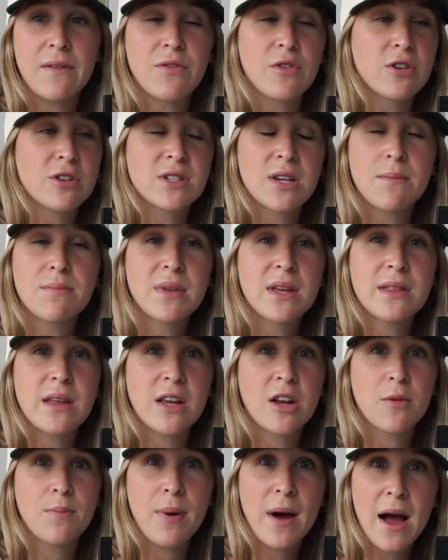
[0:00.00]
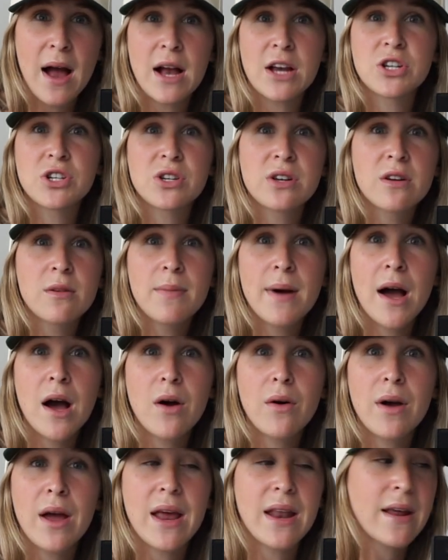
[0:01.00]
If there's something that you're passionate
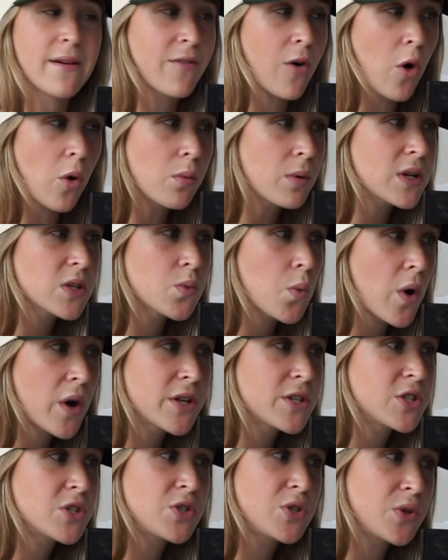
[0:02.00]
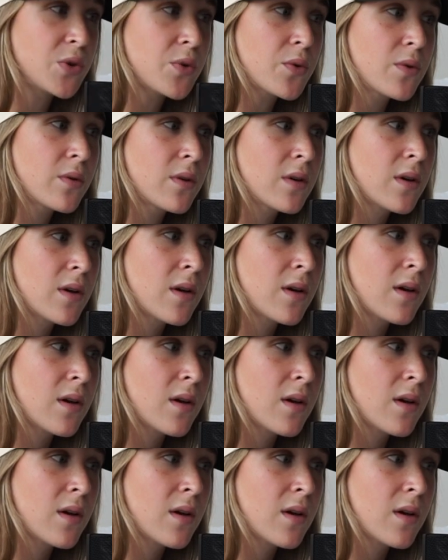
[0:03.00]
about and have always wanted to do,